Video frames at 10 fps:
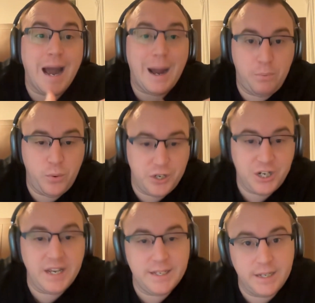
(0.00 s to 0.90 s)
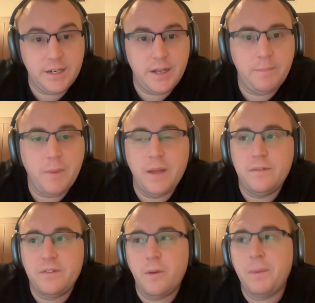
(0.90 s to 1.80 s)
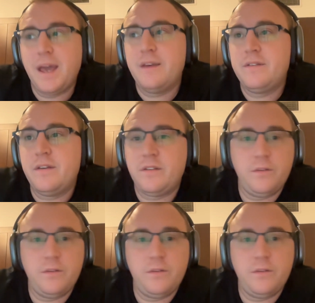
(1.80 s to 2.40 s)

gap, which it is in some cases.